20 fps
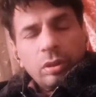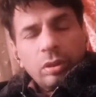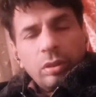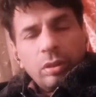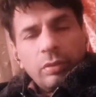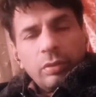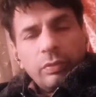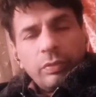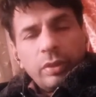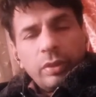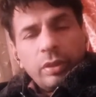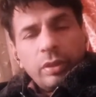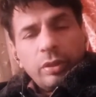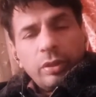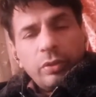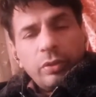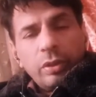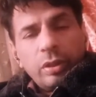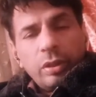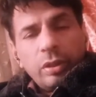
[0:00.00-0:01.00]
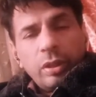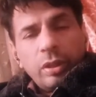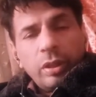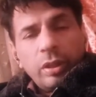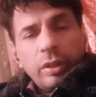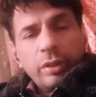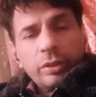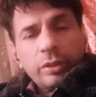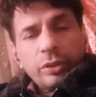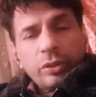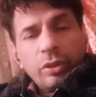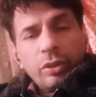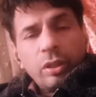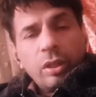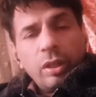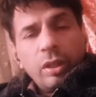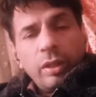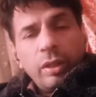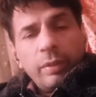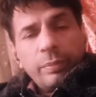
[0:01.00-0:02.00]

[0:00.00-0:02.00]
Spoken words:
When you take short naps